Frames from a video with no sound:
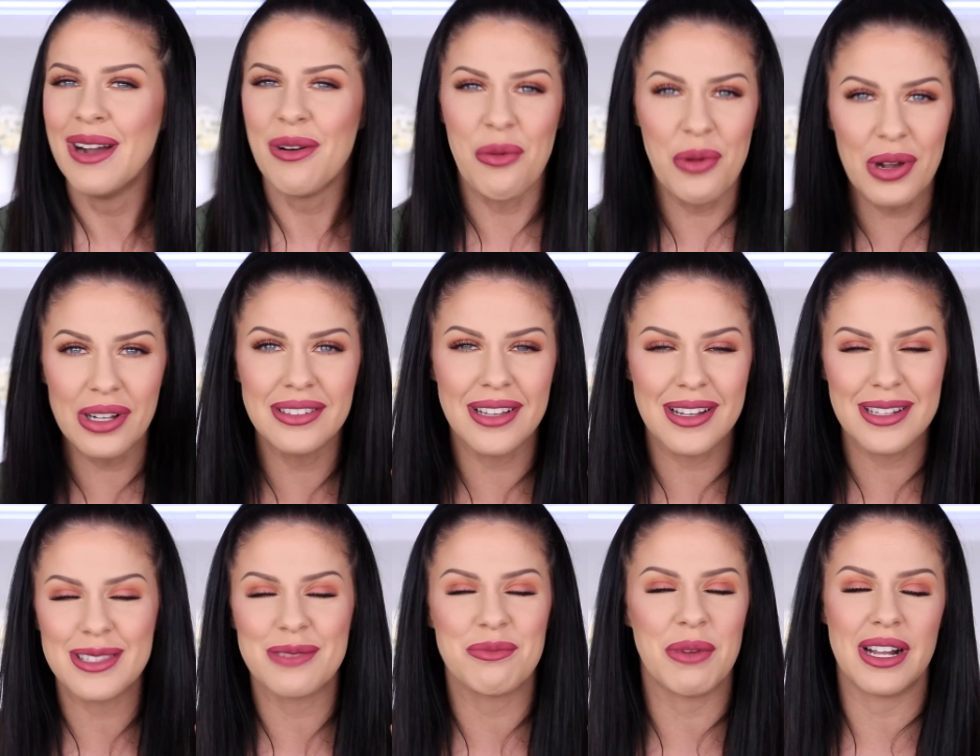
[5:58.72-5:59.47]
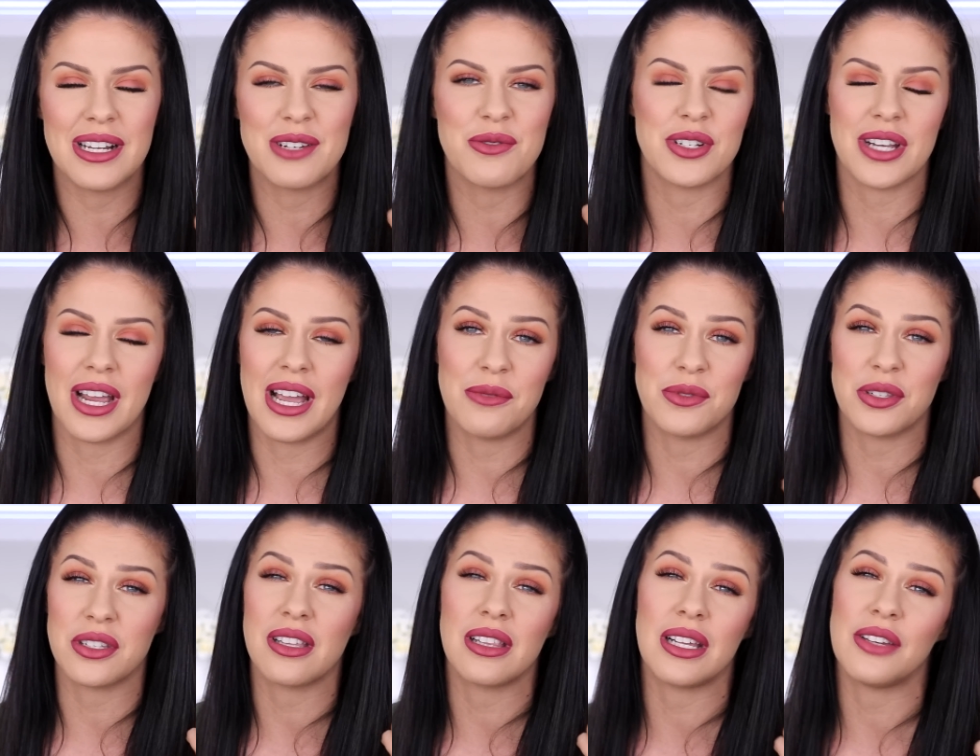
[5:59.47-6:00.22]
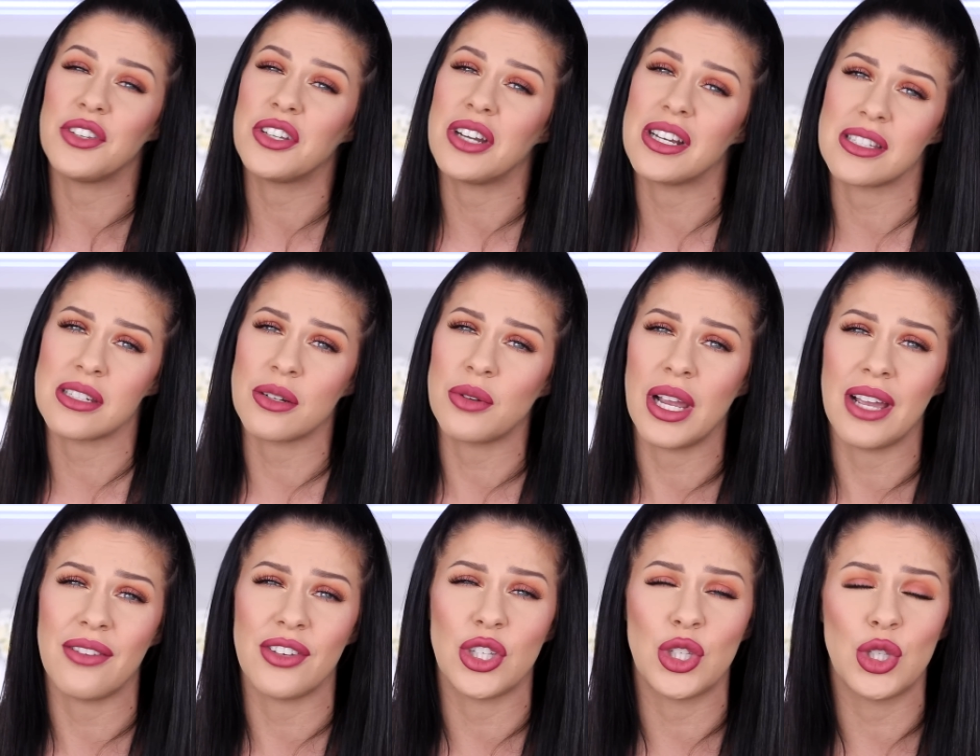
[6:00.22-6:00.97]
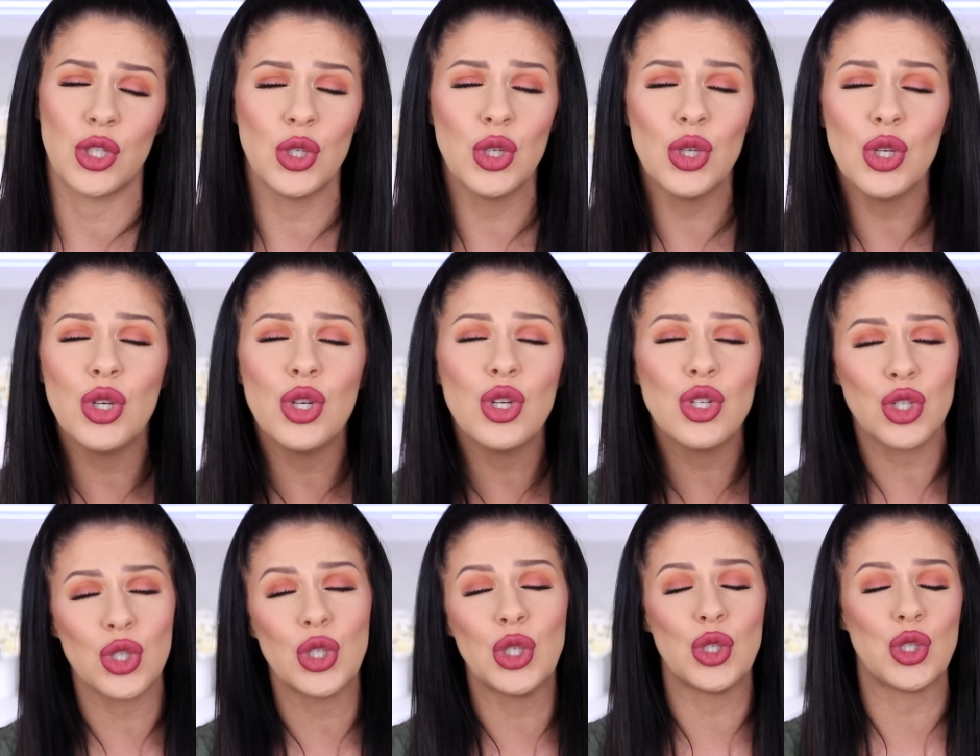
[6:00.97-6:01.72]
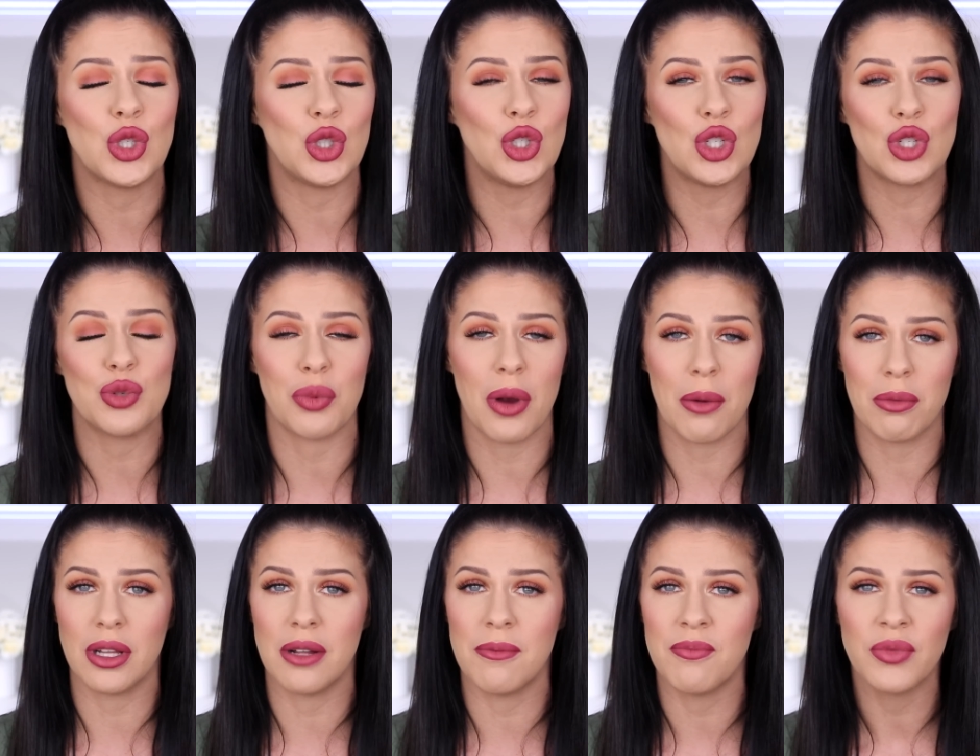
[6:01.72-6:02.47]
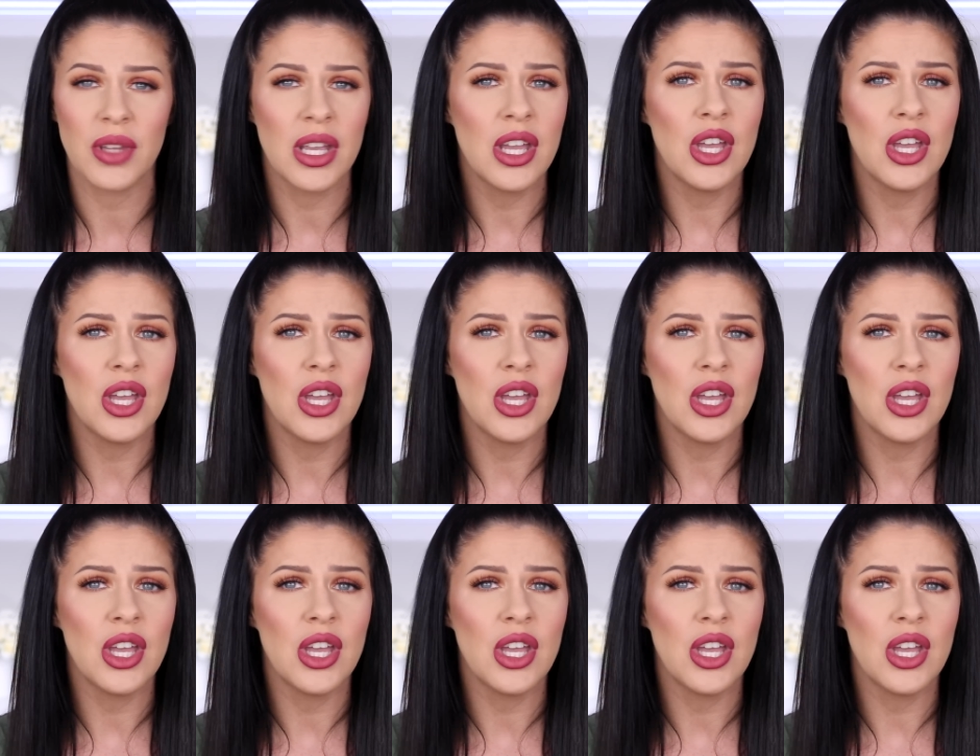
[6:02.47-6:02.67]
Will not smudge, which I absolutely love. You guys know I have a huge, huge, huge problem,